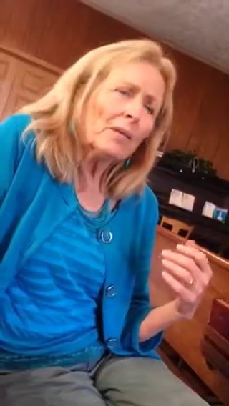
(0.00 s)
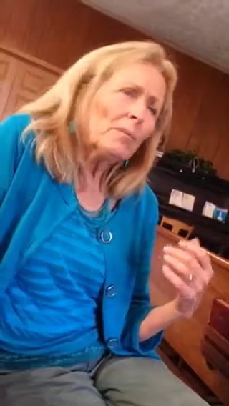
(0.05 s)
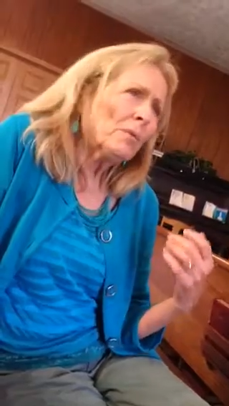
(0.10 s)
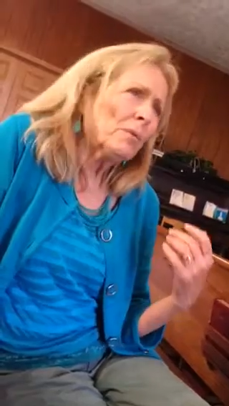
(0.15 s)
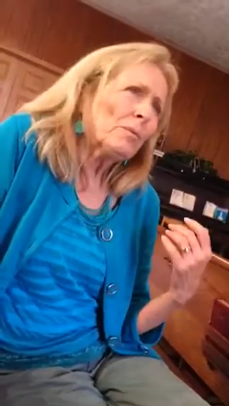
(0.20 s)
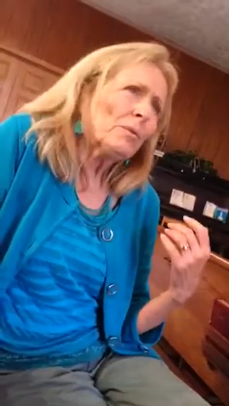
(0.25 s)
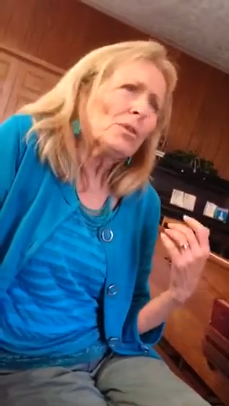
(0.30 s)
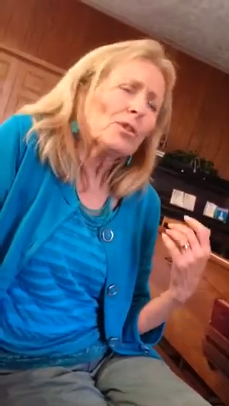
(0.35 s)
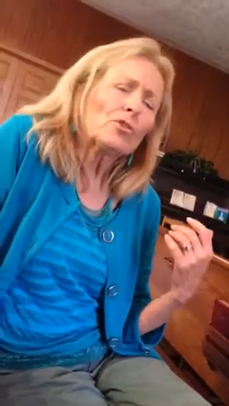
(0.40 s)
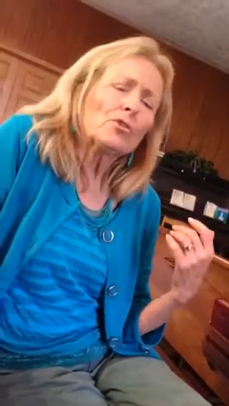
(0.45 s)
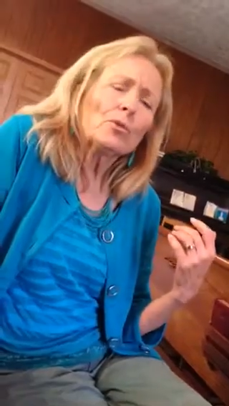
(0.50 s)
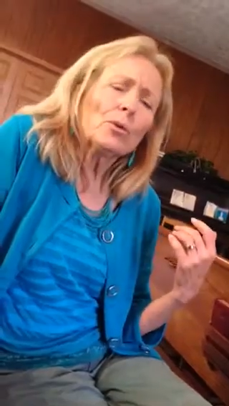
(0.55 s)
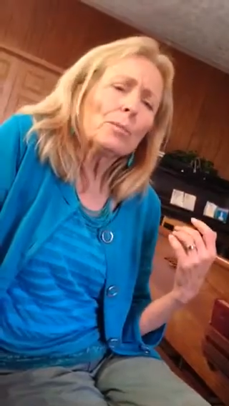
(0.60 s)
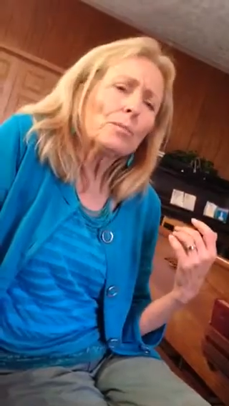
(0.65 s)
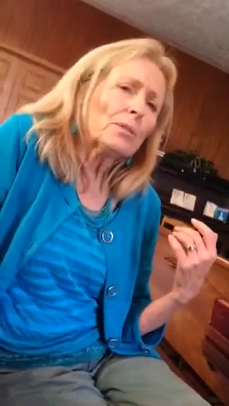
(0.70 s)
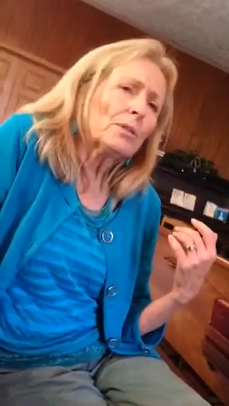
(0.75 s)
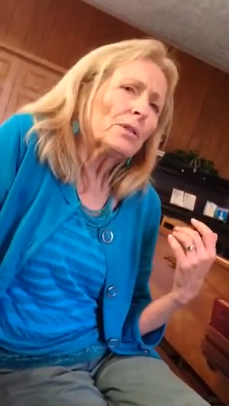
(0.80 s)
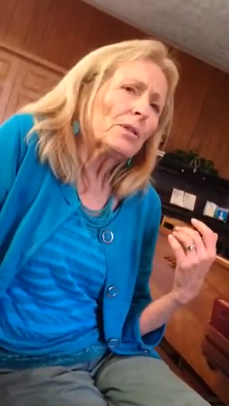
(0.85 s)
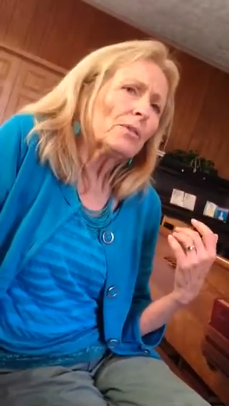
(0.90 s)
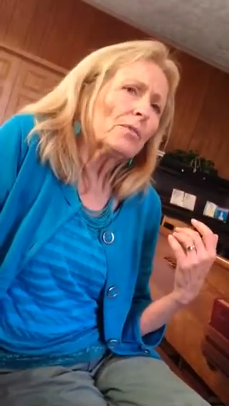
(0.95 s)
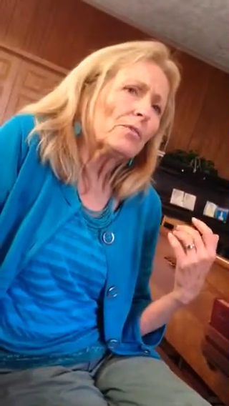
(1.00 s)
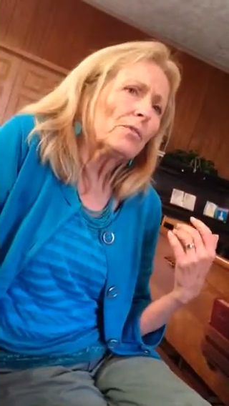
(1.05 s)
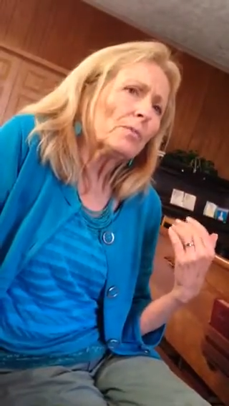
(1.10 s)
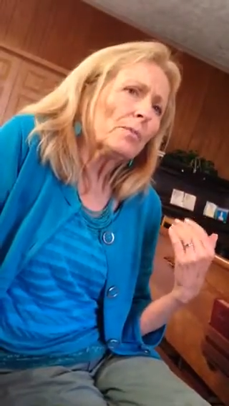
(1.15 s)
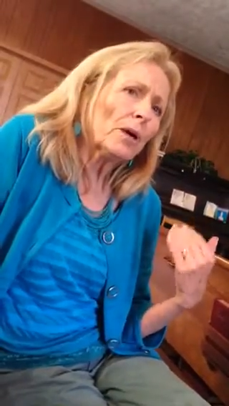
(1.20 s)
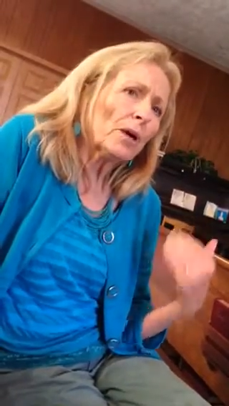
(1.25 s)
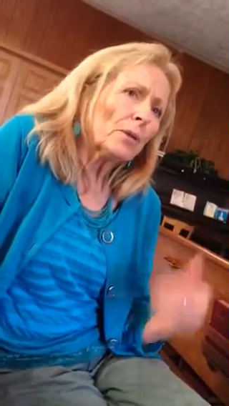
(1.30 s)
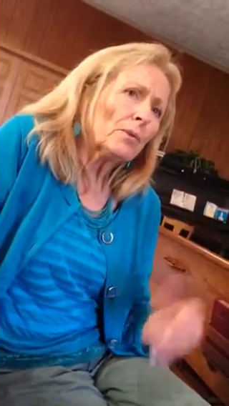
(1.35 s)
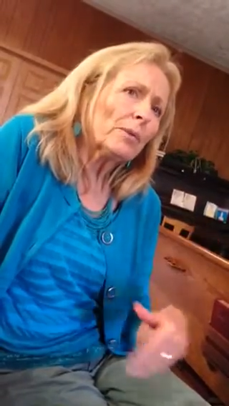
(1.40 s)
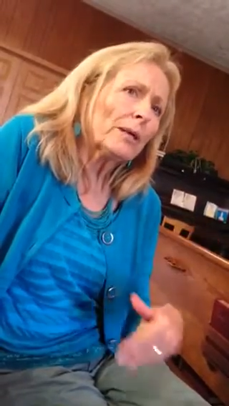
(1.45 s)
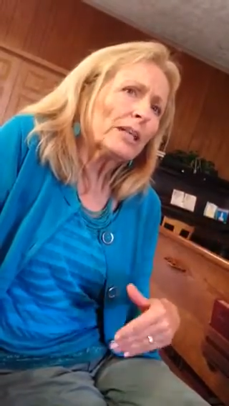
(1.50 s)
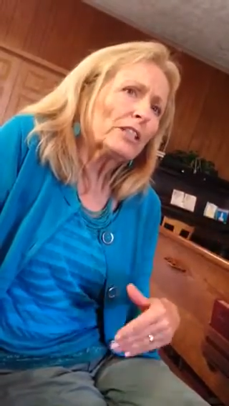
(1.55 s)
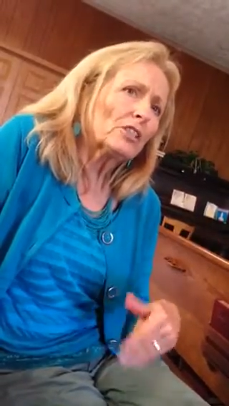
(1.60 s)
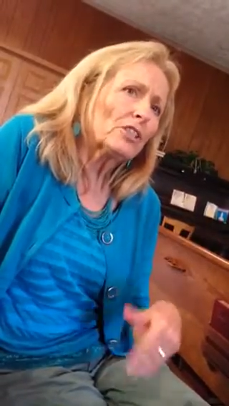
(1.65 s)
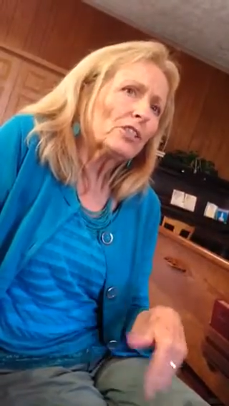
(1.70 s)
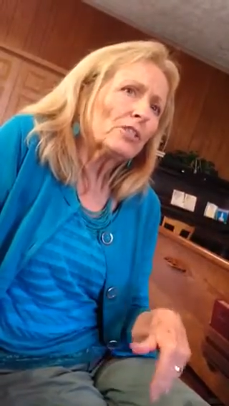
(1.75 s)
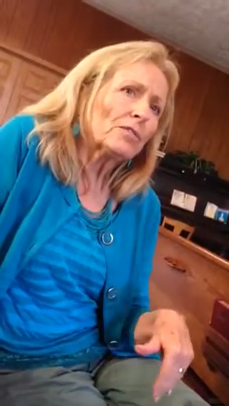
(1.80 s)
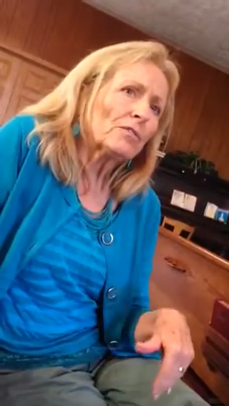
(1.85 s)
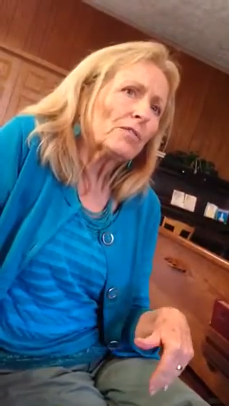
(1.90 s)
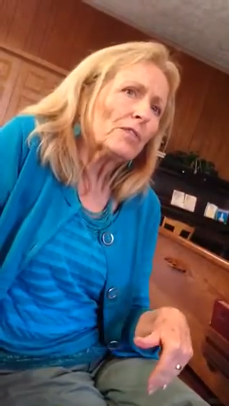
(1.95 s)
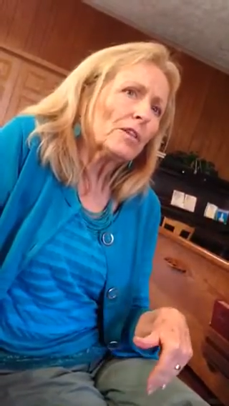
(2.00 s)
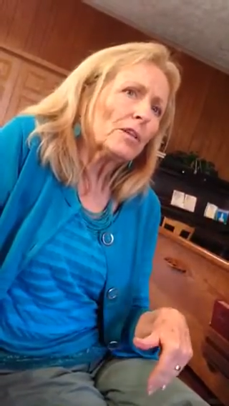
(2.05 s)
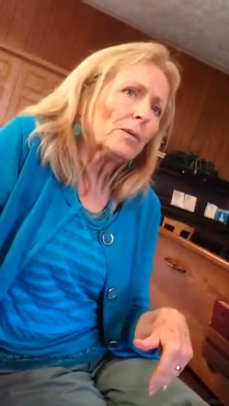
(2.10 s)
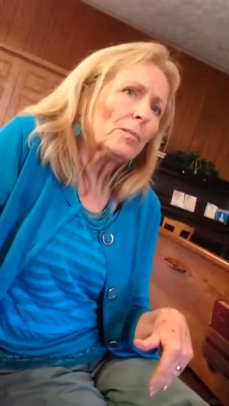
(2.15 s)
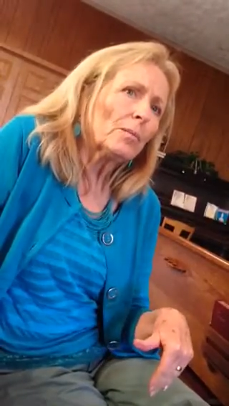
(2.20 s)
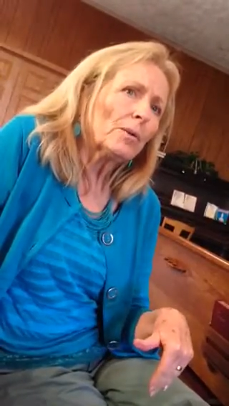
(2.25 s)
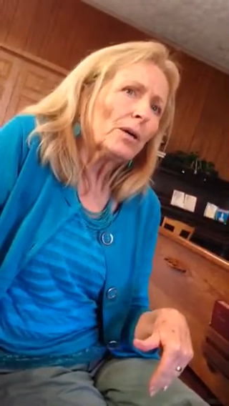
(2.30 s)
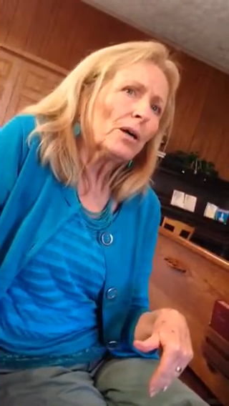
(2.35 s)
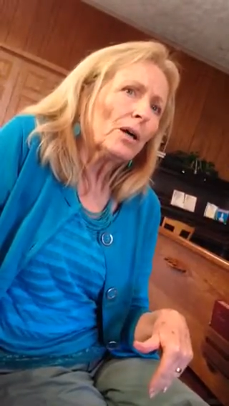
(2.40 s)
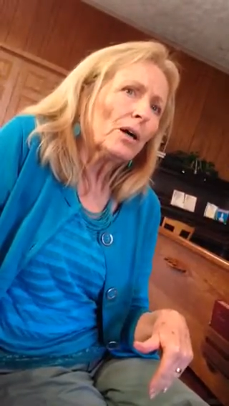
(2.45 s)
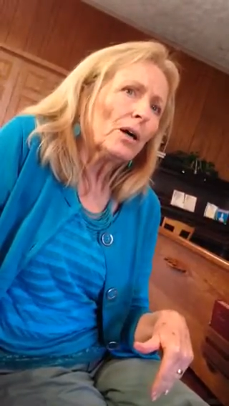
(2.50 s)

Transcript: I remember a trip from our ranch to Phillip